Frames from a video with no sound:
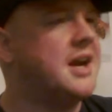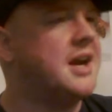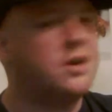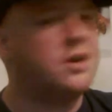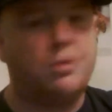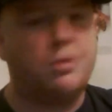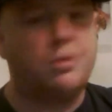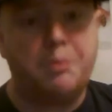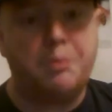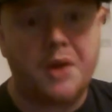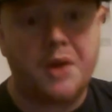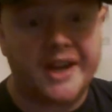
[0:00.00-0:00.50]

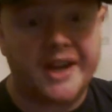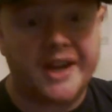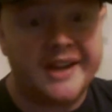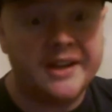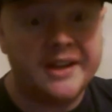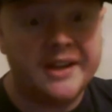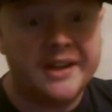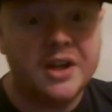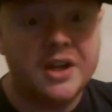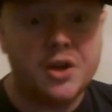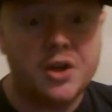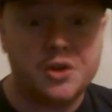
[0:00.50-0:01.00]
guy called
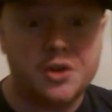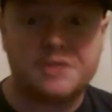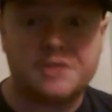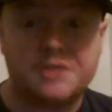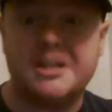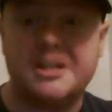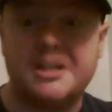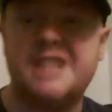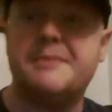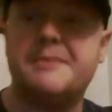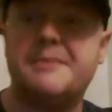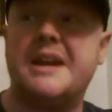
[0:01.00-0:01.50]
Murray,
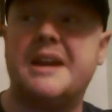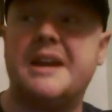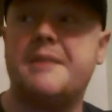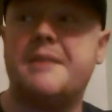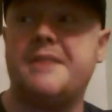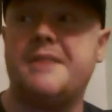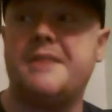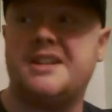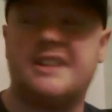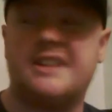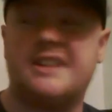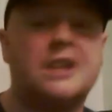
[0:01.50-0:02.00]
he's
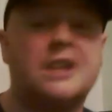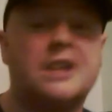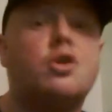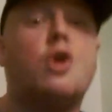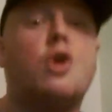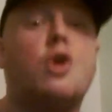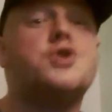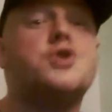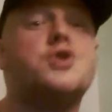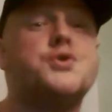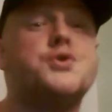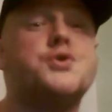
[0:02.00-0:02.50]

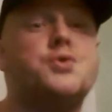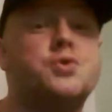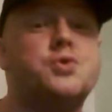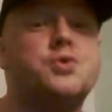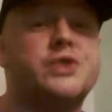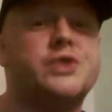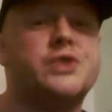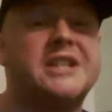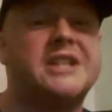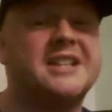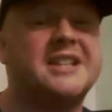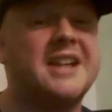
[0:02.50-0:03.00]
like a talk
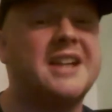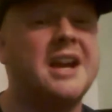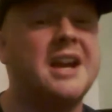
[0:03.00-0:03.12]
show host.